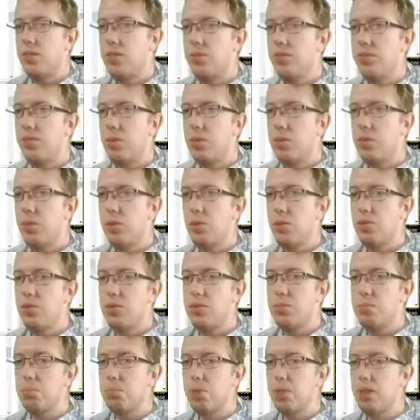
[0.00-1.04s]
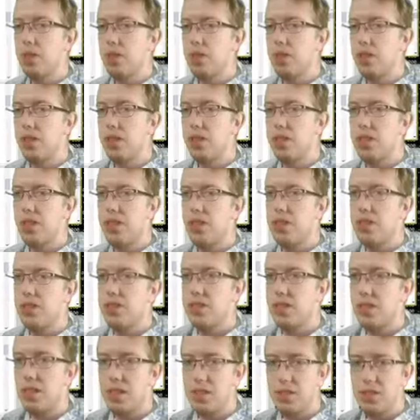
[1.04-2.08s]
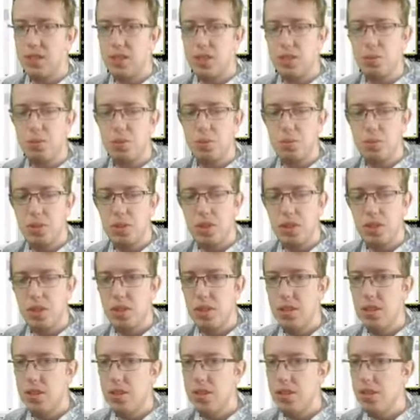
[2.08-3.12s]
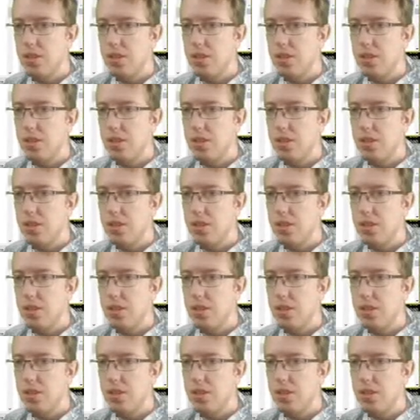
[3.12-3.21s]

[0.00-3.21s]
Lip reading: Phone Horrors Blank. That sounds like the one we need.